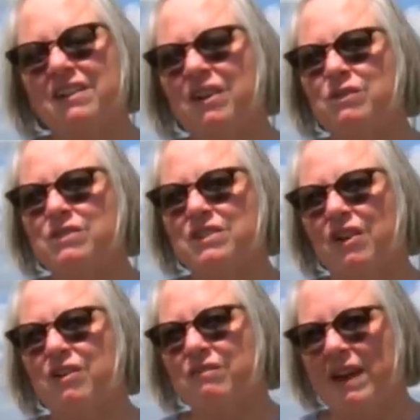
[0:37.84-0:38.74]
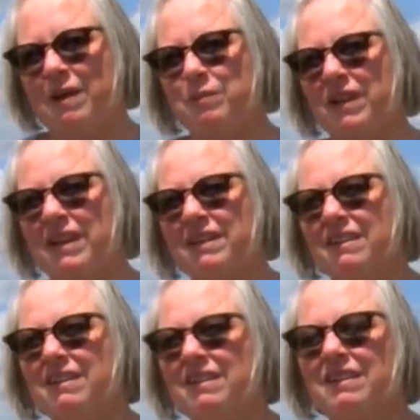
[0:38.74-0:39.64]
very close to her
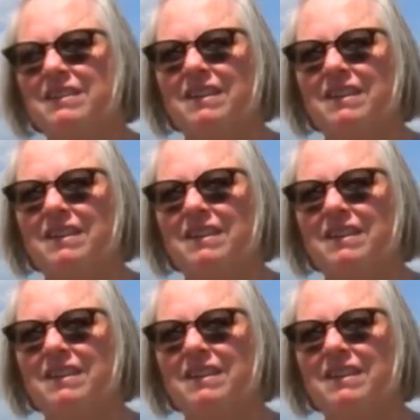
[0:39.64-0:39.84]
family,